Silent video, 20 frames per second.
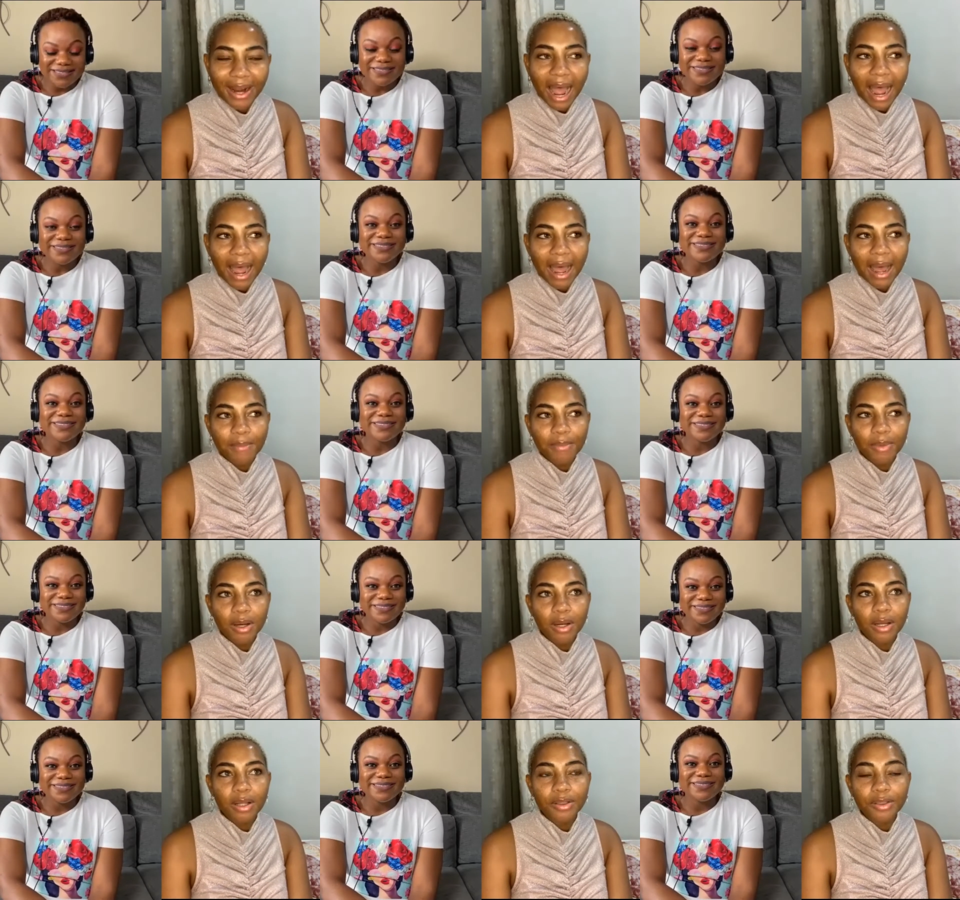Speaker 1: I'm
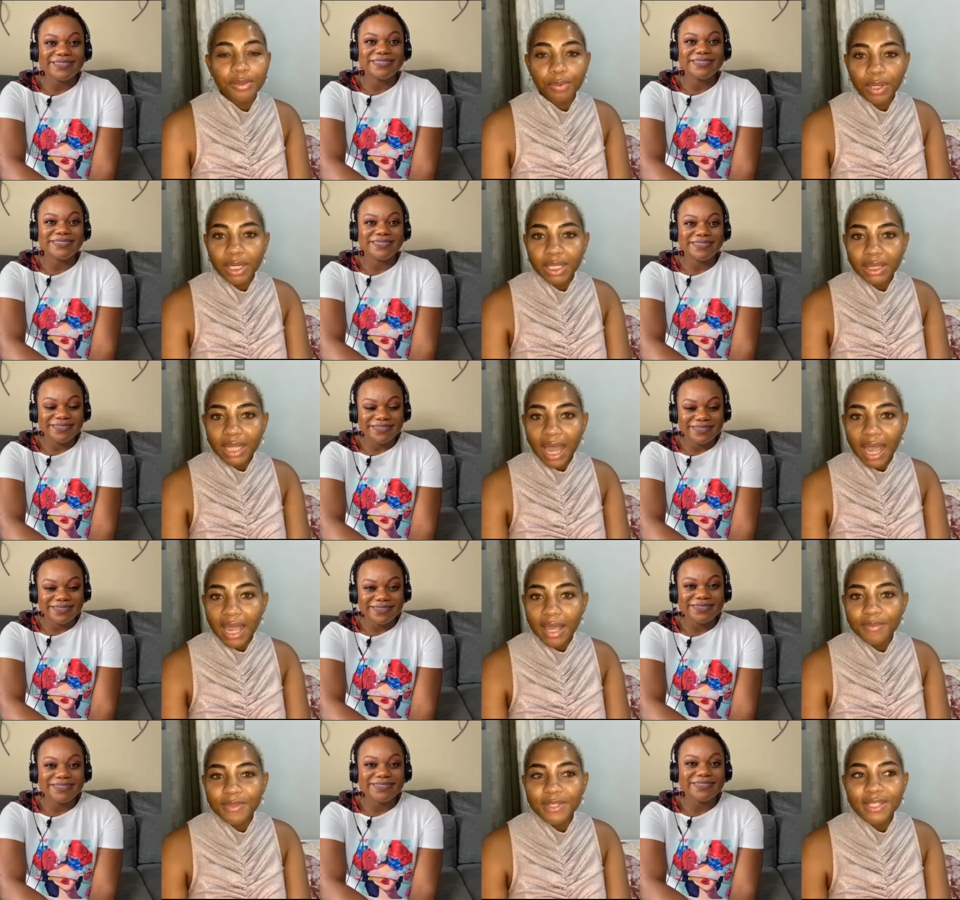a three
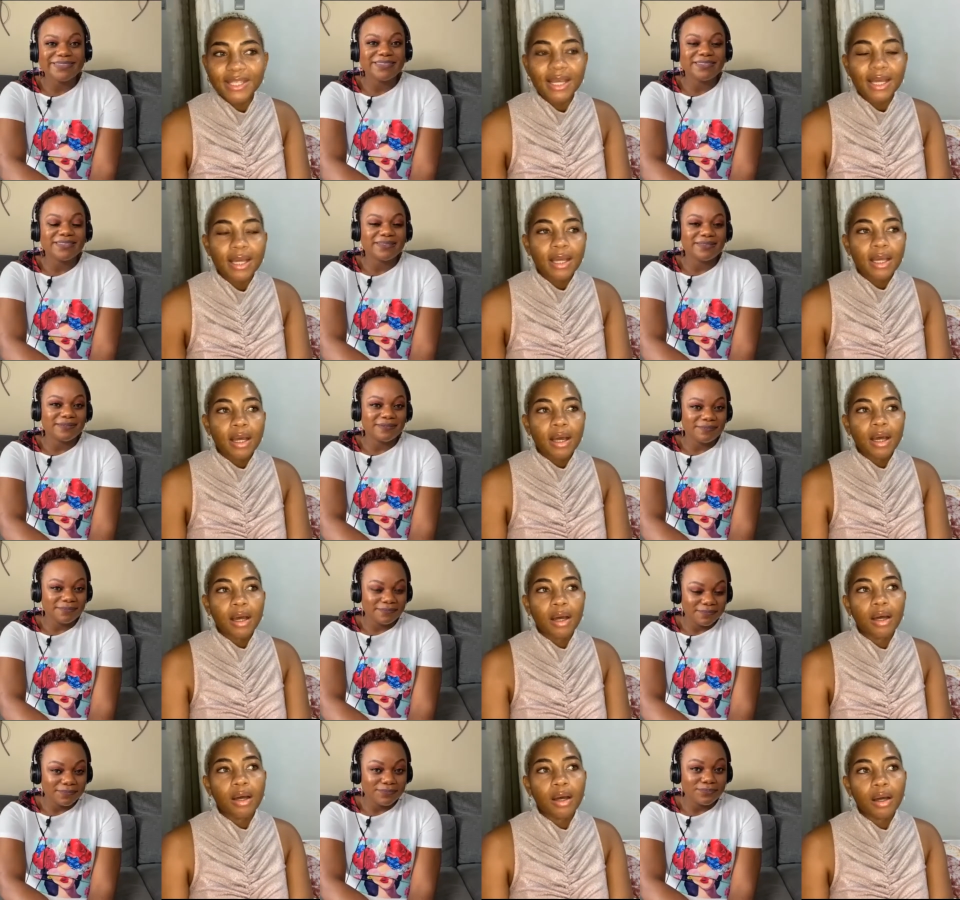times,
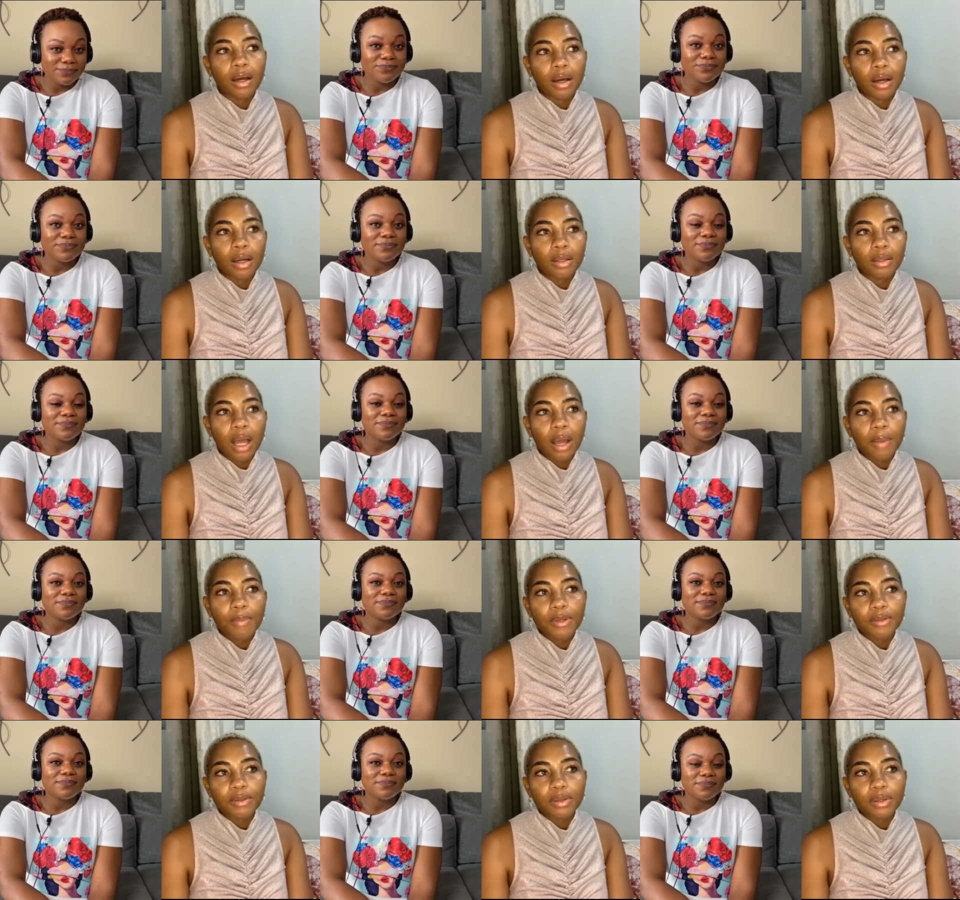uh, I'm
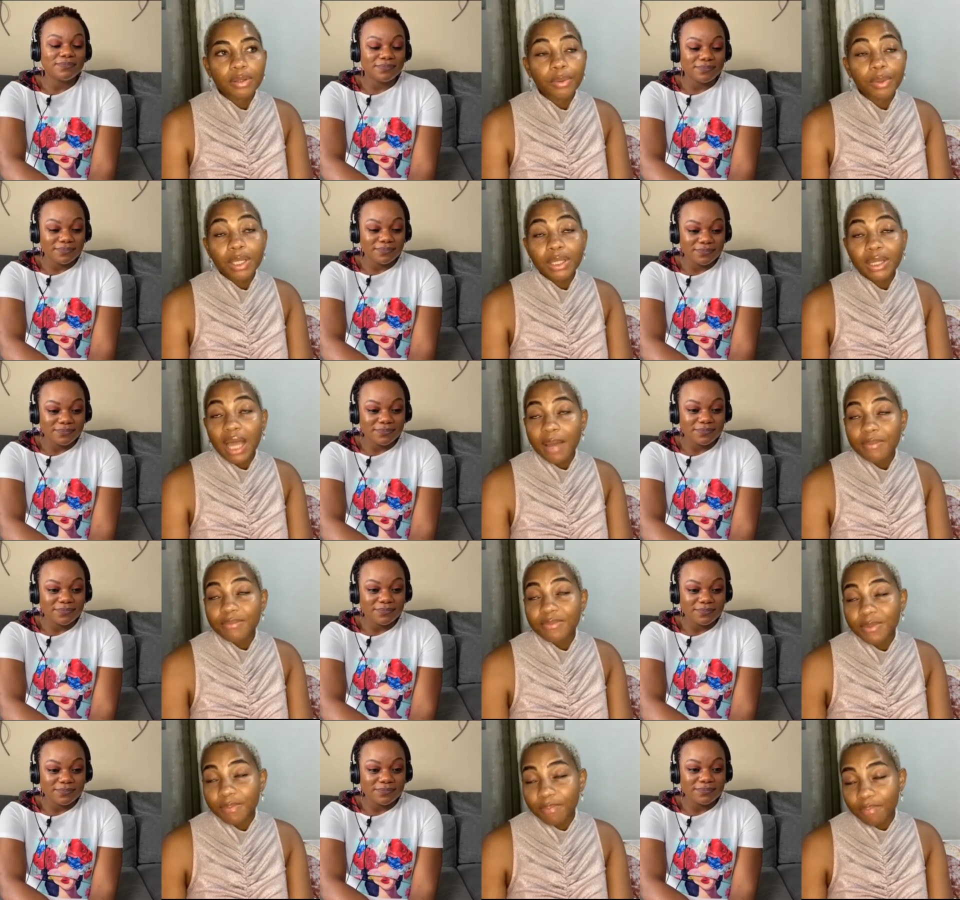a three
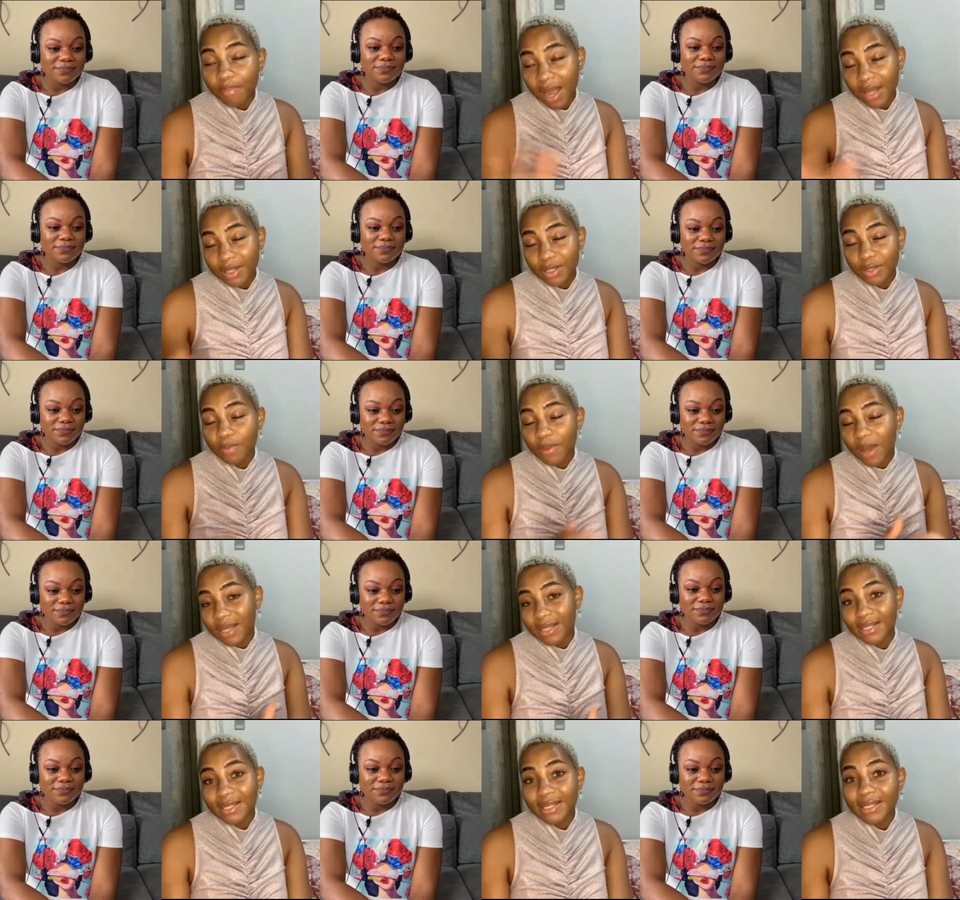times back to back
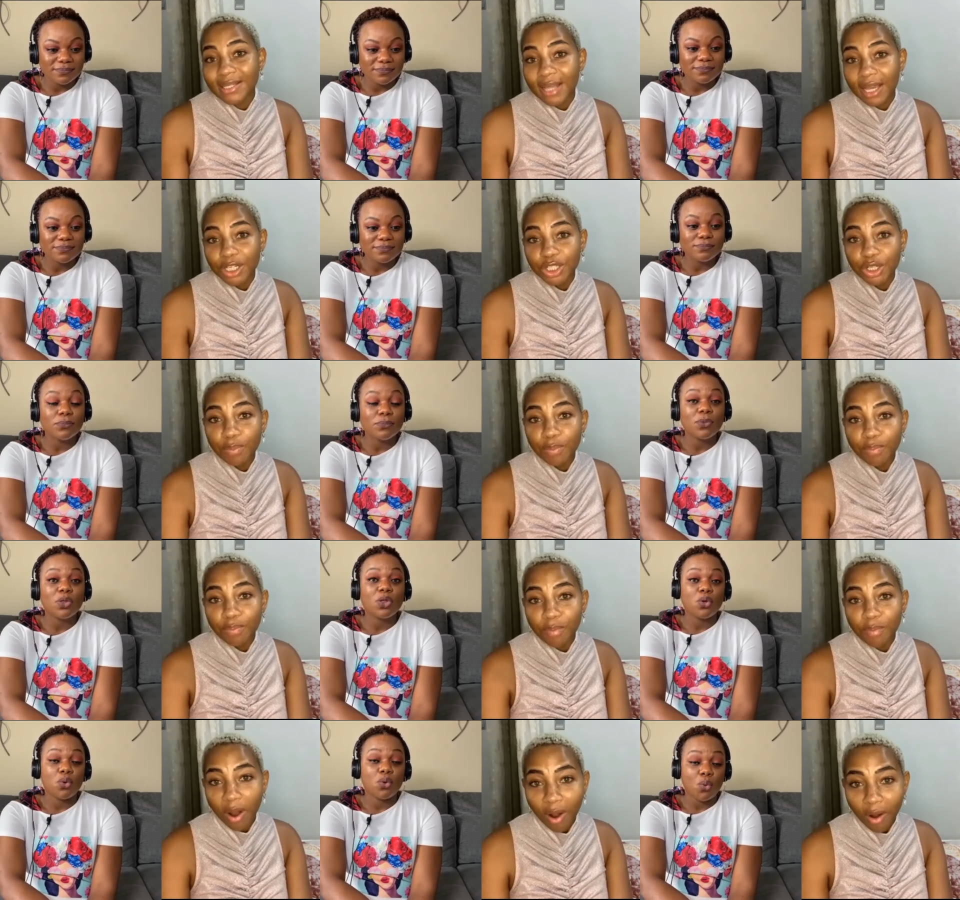C section
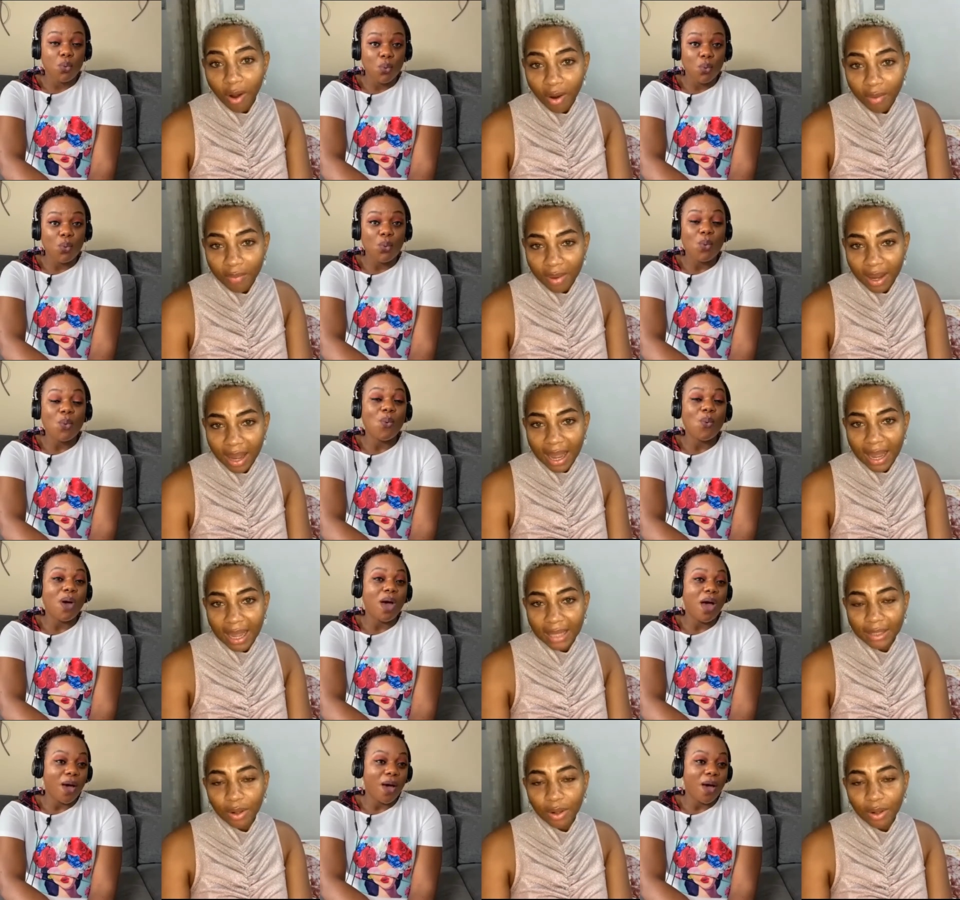mom. I had